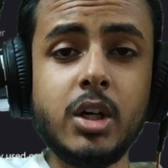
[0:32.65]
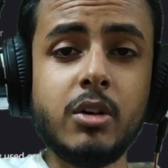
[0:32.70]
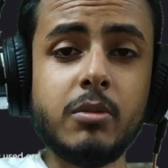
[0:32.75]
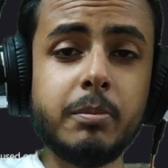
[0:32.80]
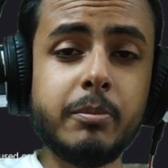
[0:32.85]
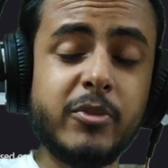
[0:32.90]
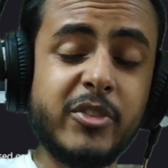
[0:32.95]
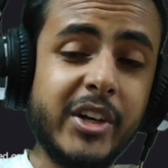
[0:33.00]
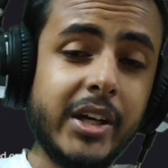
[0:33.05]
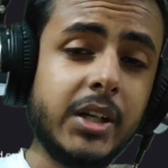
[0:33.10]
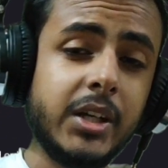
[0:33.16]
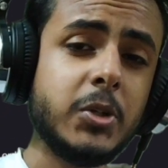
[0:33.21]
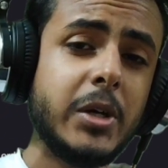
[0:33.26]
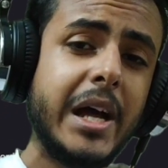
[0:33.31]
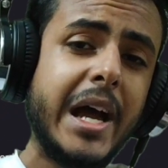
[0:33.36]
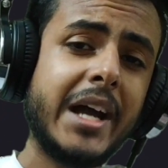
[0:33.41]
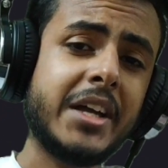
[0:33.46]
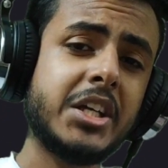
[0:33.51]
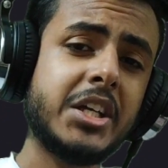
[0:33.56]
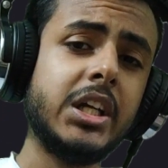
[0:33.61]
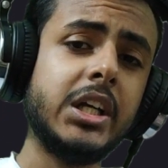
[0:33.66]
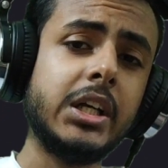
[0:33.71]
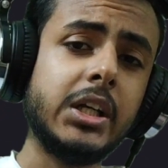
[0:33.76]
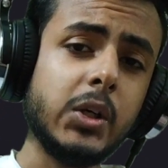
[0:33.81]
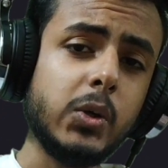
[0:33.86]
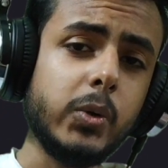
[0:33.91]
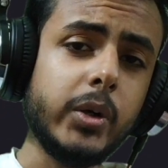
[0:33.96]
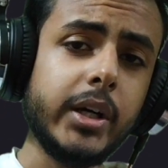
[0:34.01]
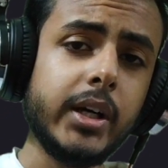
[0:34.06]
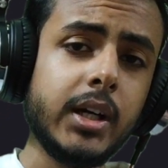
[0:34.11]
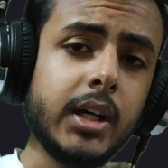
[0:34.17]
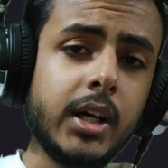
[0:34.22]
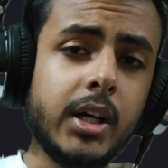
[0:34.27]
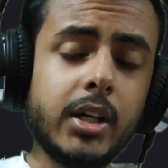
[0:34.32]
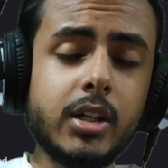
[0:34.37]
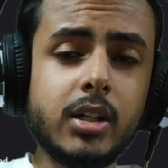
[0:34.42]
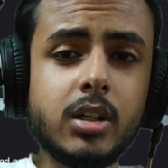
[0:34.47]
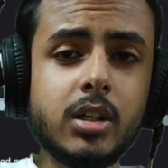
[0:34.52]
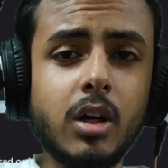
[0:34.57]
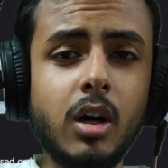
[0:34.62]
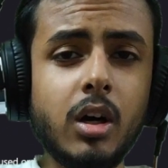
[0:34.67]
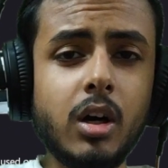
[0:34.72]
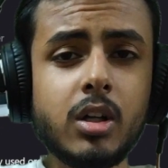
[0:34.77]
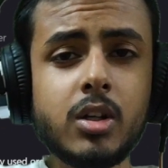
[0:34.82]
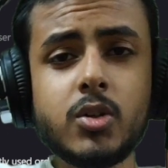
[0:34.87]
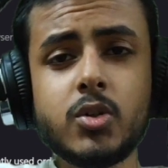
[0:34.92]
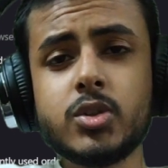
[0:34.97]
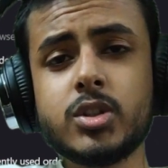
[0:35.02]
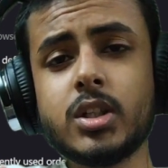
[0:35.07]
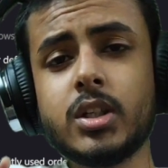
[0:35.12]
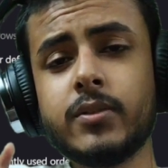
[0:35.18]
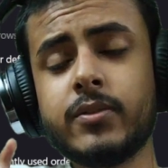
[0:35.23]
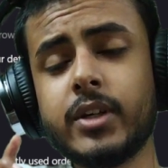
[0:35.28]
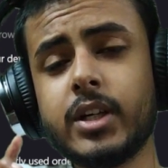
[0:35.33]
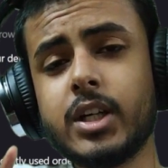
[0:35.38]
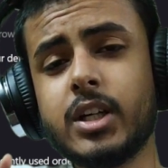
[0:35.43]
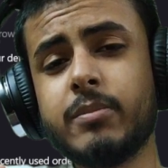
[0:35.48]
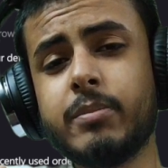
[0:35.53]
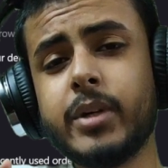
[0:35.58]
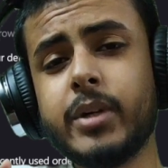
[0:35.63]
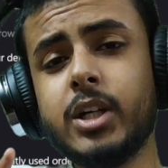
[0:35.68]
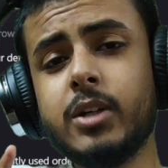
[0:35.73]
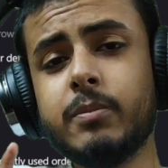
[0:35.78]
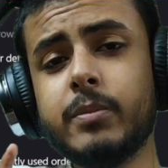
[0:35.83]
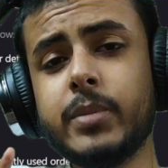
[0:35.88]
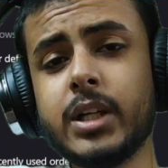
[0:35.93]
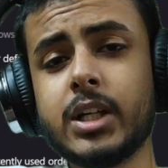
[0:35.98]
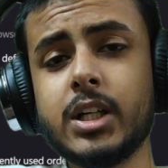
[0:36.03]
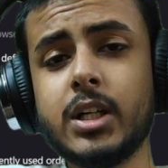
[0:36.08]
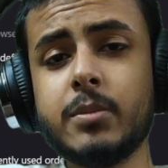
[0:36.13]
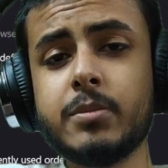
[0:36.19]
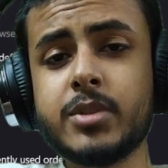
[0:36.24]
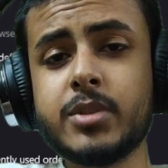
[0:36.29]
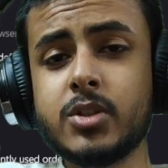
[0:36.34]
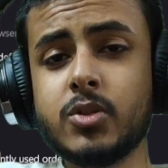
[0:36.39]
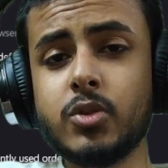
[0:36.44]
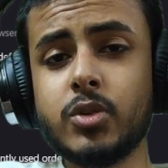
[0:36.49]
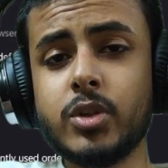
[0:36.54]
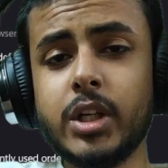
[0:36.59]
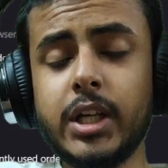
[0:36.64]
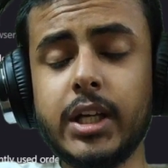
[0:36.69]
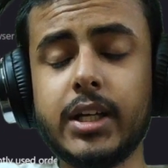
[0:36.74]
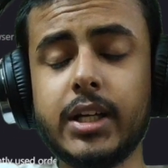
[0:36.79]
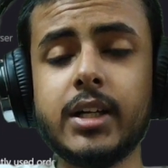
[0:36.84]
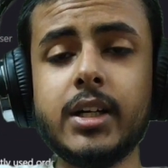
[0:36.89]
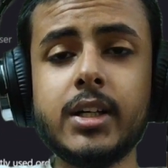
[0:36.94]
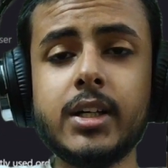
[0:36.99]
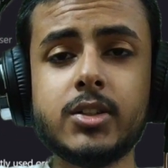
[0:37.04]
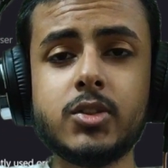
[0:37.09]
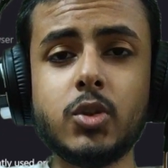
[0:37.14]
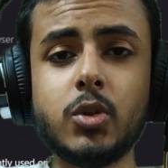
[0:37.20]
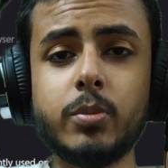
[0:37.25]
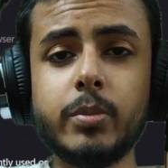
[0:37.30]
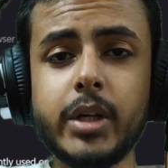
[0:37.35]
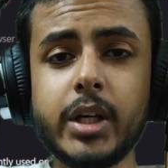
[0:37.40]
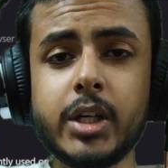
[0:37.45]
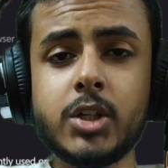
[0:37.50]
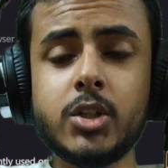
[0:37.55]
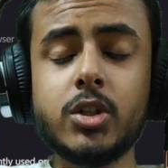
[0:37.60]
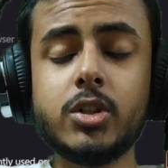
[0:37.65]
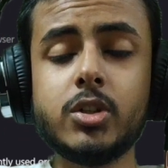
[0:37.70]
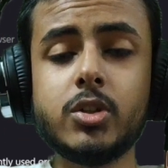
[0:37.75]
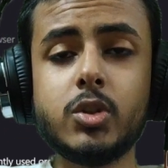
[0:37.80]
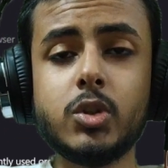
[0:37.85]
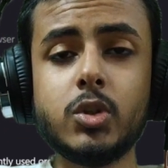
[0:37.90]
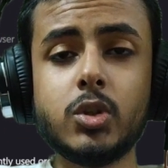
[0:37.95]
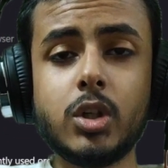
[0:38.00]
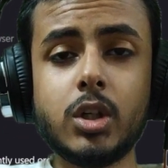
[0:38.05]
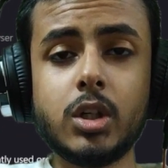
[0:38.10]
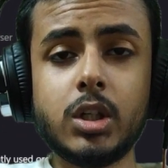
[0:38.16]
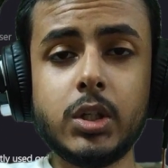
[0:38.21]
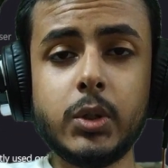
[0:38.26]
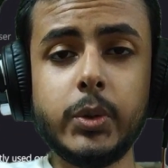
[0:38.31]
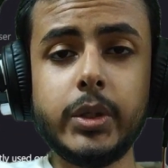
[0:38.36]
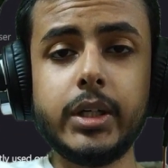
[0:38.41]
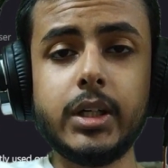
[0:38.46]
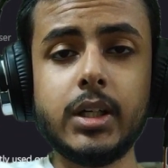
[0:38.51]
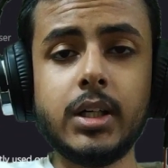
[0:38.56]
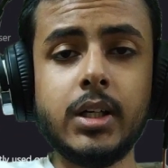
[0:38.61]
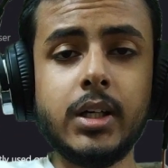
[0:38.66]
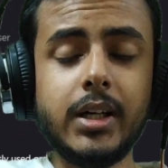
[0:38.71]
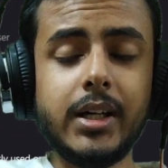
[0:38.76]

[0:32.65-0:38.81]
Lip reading: When you actually do it, your user fingerprint becomes unique. So make sure you do not do it.